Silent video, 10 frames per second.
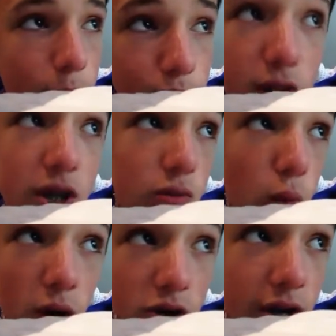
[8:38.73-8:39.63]
Please
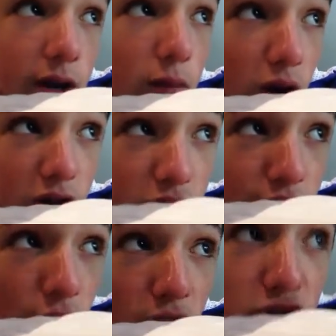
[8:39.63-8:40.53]
watch
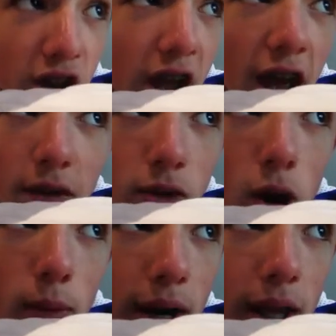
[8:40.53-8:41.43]
the footage if you haven't
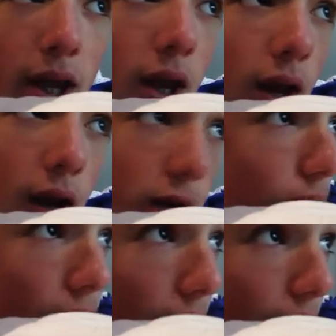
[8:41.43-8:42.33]
already.
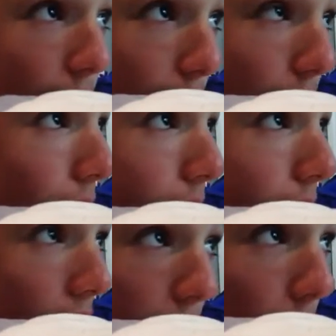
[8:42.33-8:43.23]
You guys, I
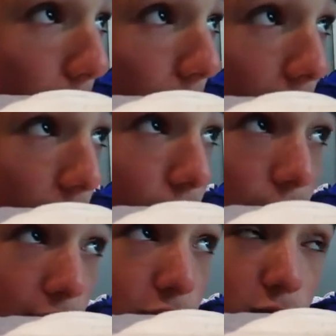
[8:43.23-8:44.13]
mean, I'm not making
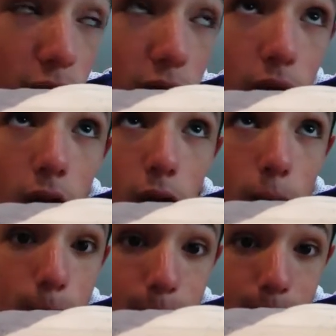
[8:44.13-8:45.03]
footage.
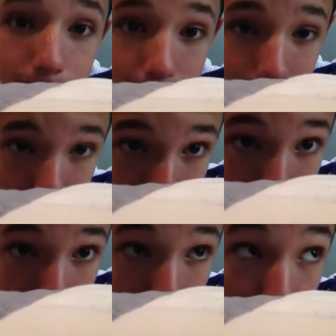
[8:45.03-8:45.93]

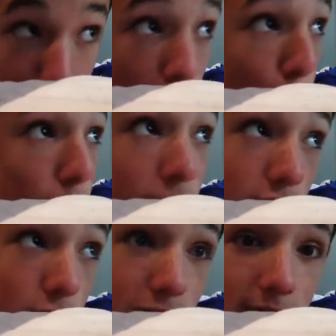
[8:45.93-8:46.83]

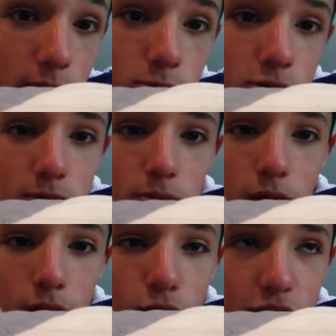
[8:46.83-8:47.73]
Please go check out
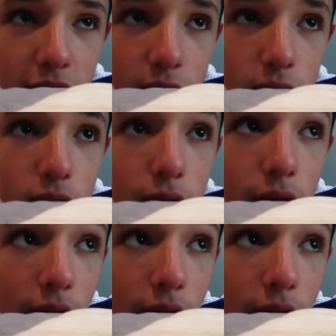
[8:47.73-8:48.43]
some other channels